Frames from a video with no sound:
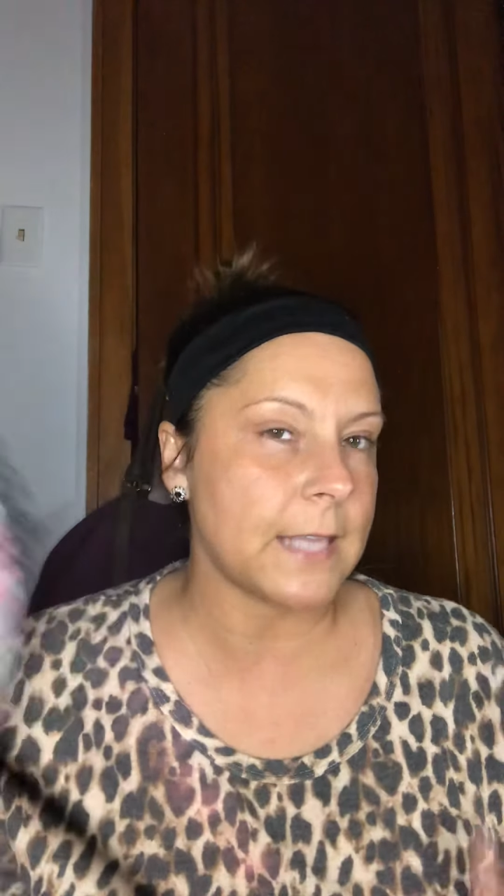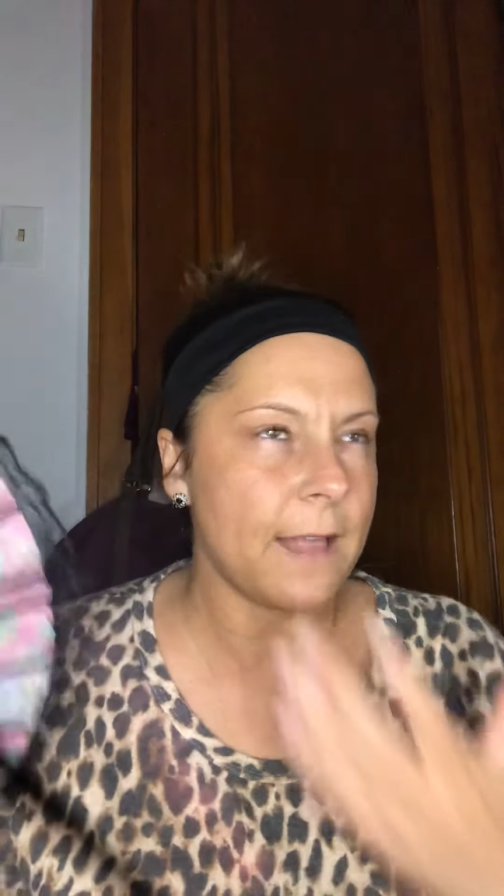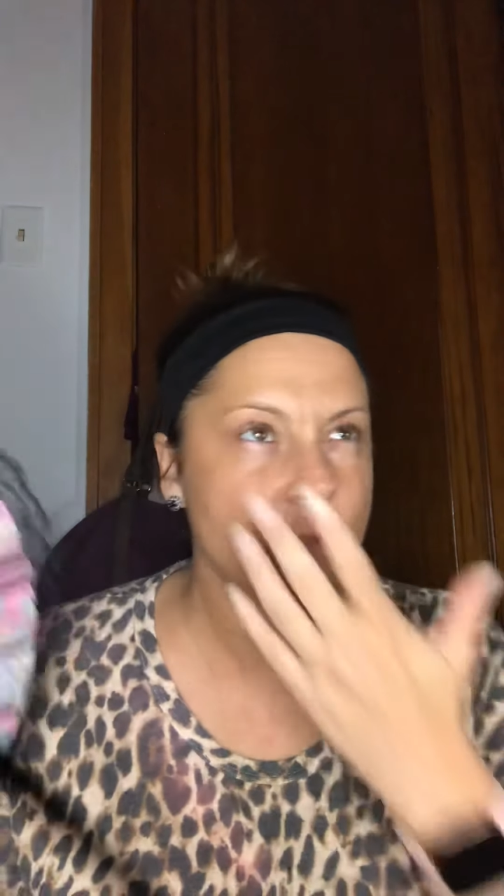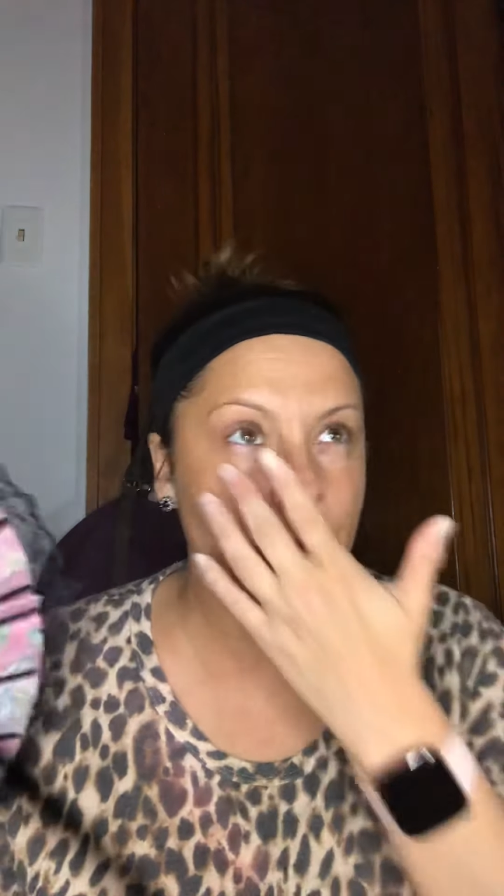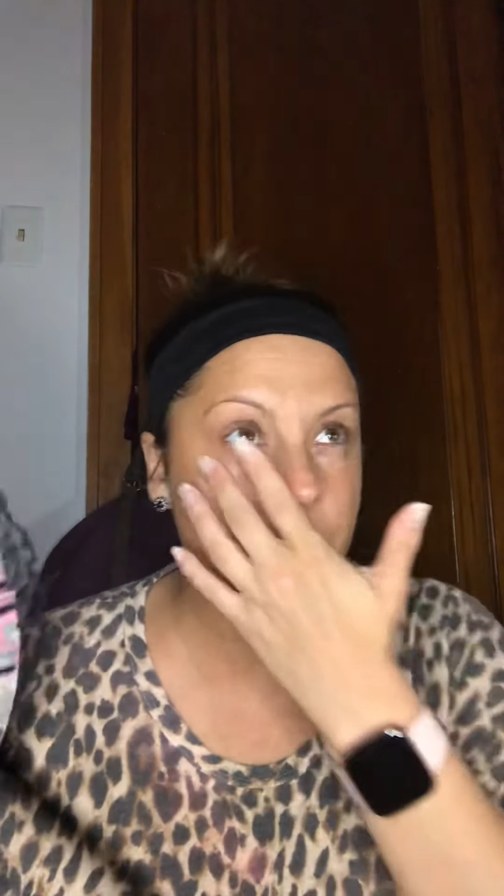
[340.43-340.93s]
I
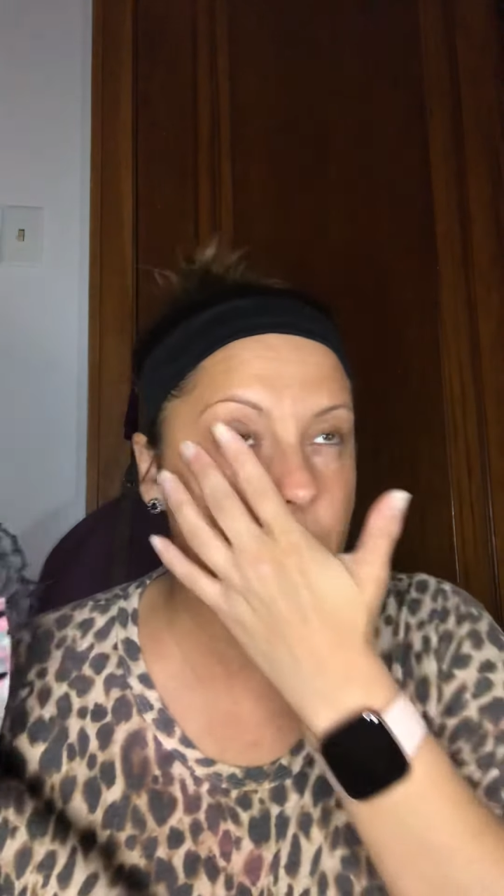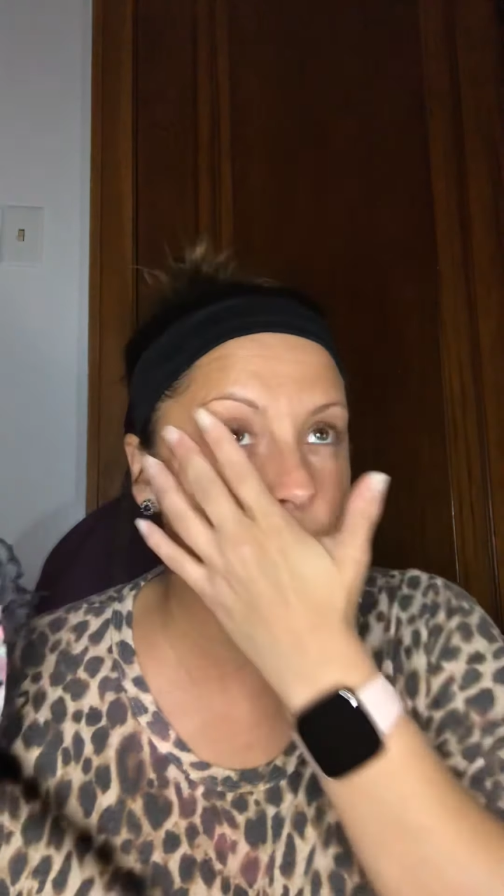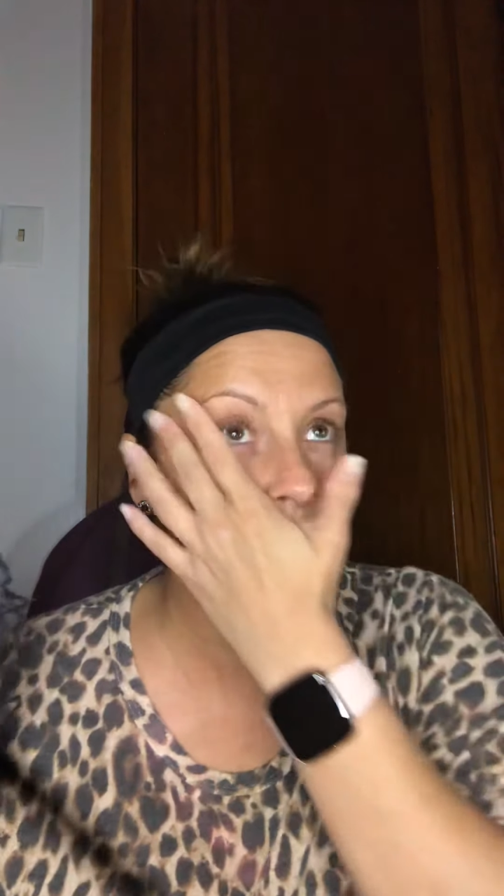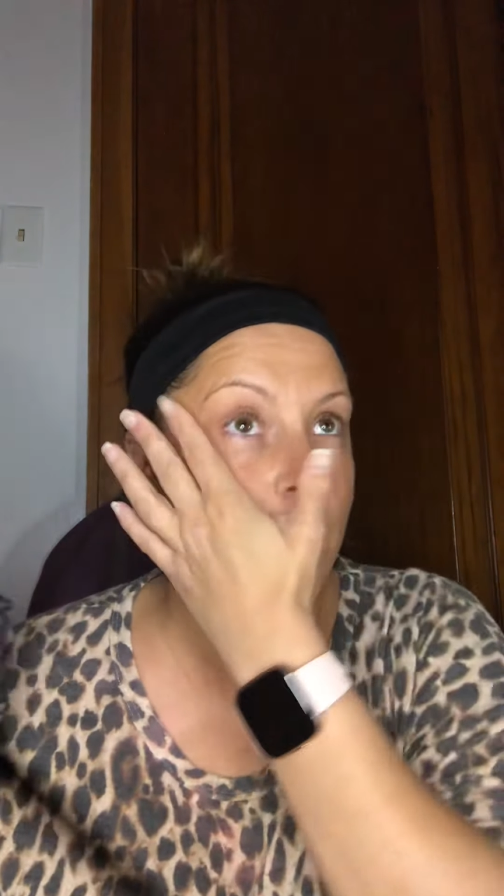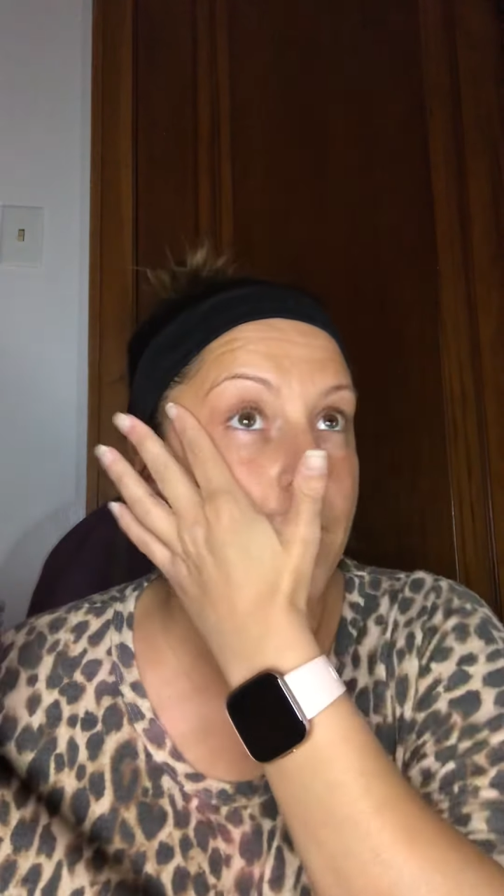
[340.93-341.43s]
haven't really
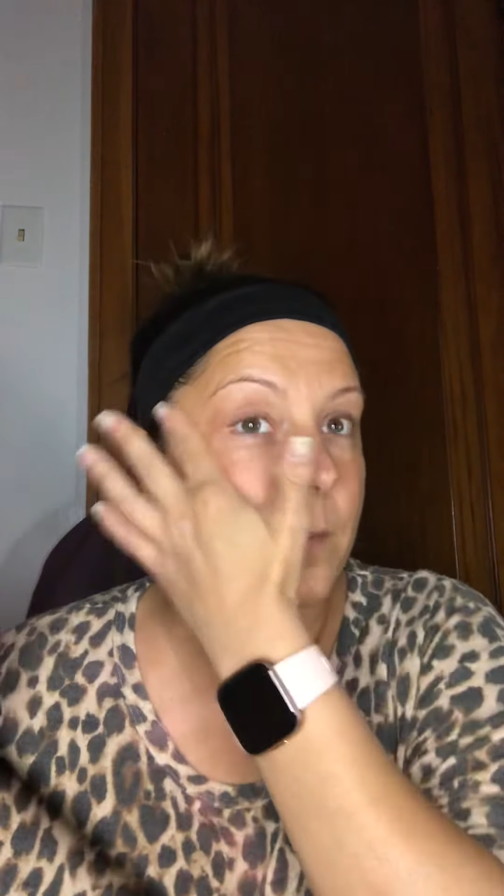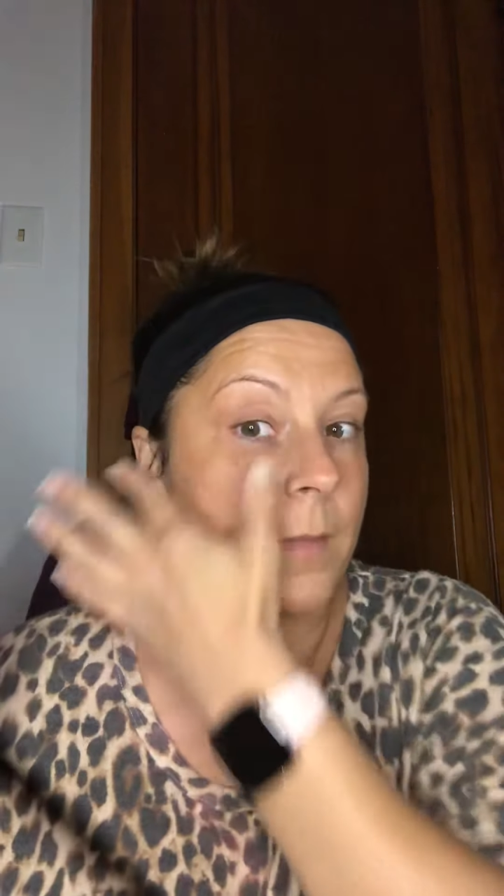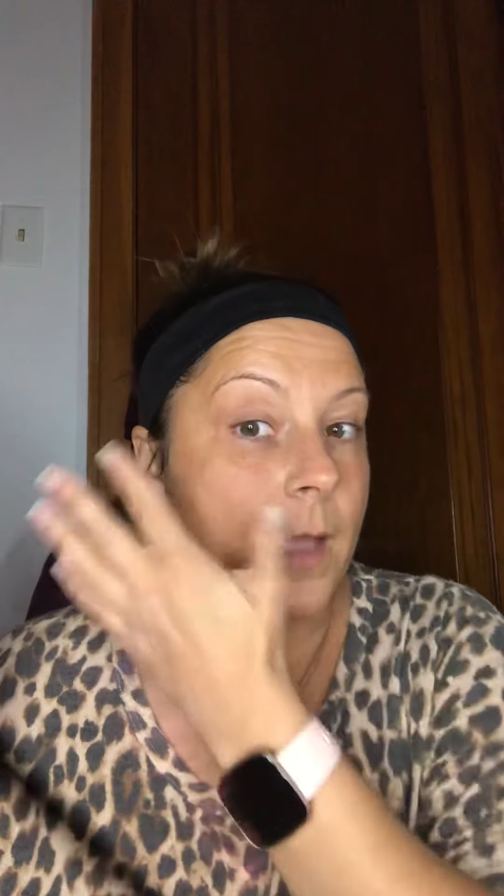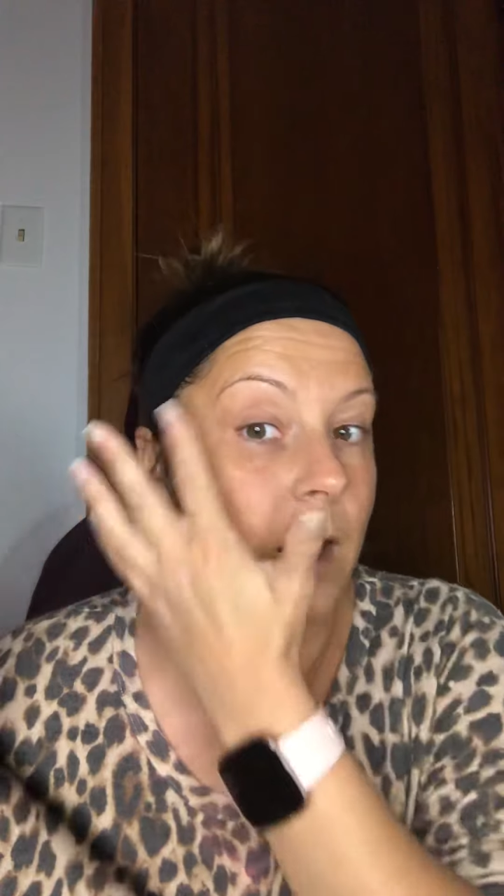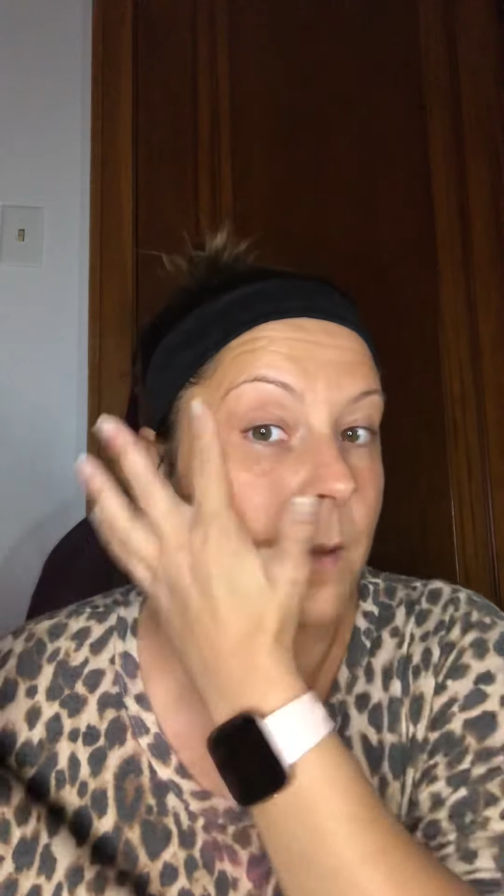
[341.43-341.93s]
been wearing
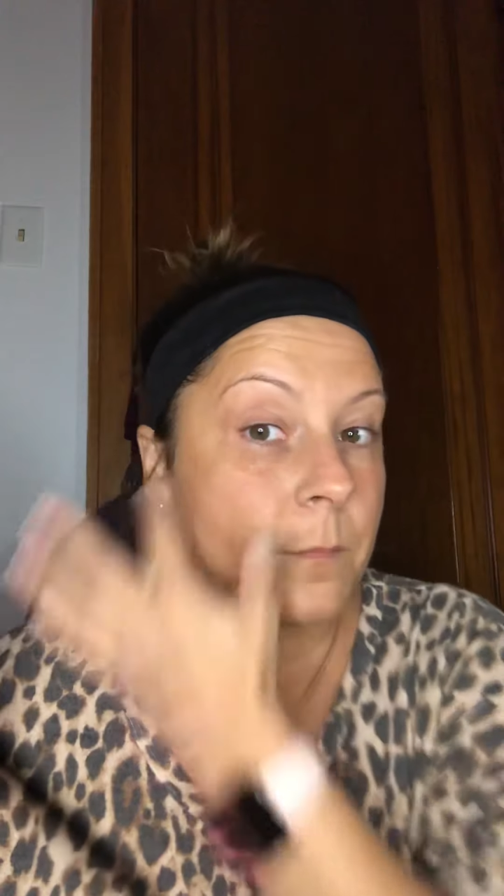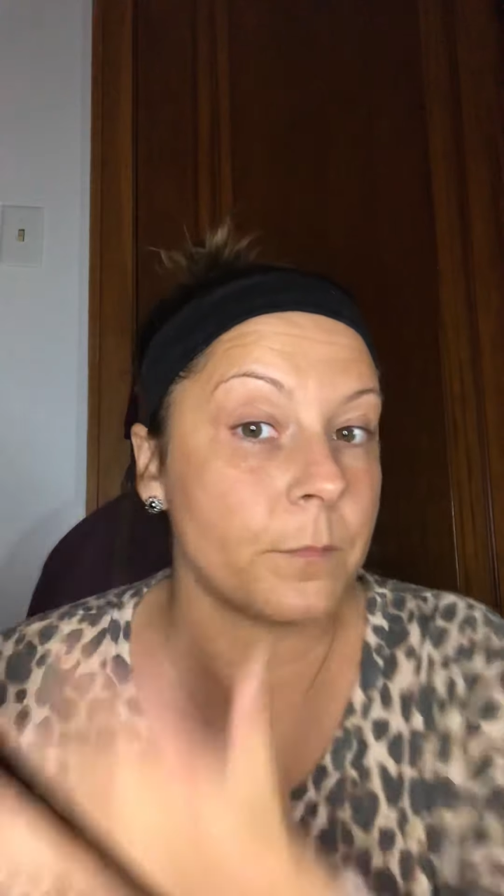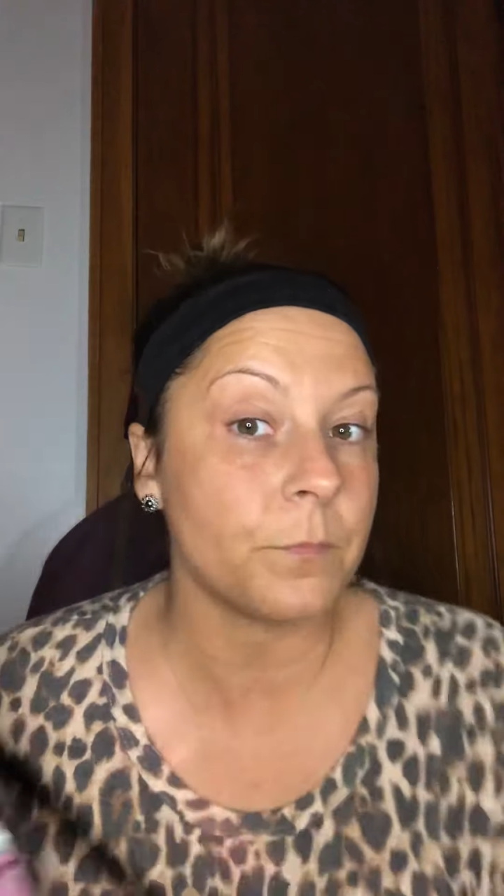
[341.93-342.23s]
makeup